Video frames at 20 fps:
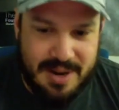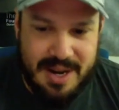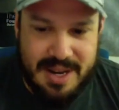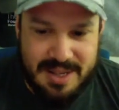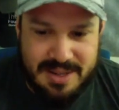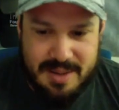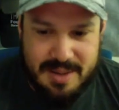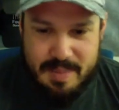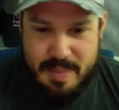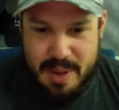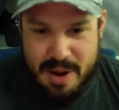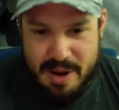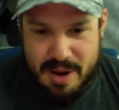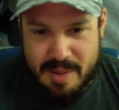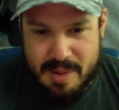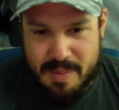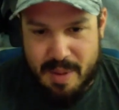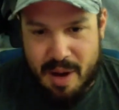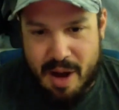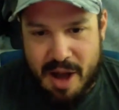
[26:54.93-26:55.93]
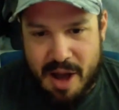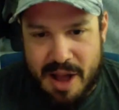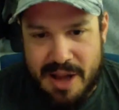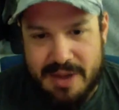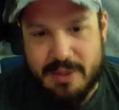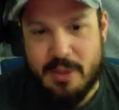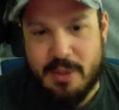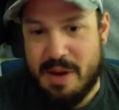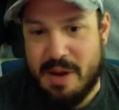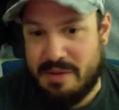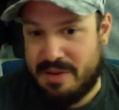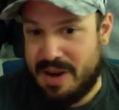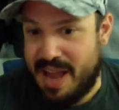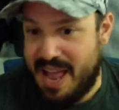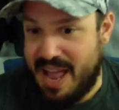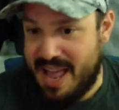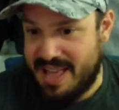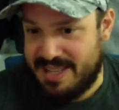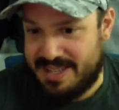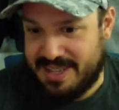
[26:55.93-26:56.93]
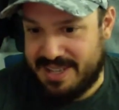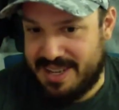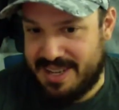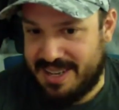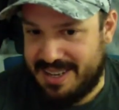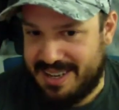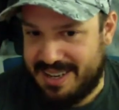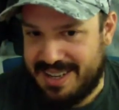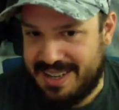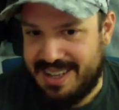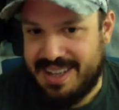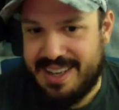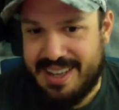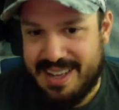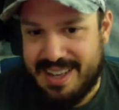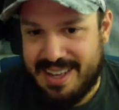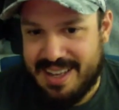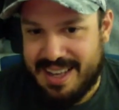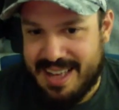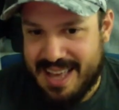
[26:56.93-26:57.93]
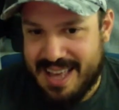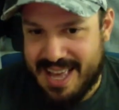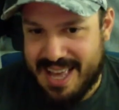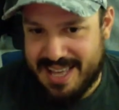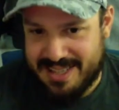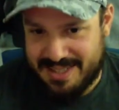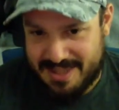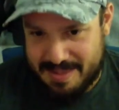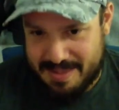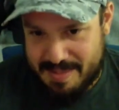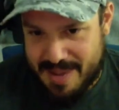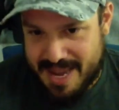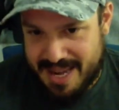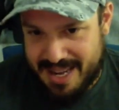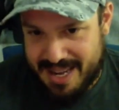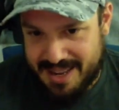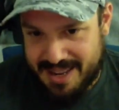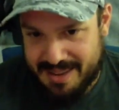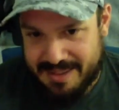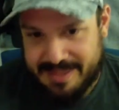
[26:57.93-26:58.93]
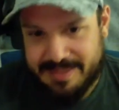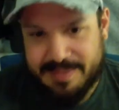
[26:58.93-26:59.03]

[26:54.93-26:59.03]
It's a bearer bond. Whoever has it has the money.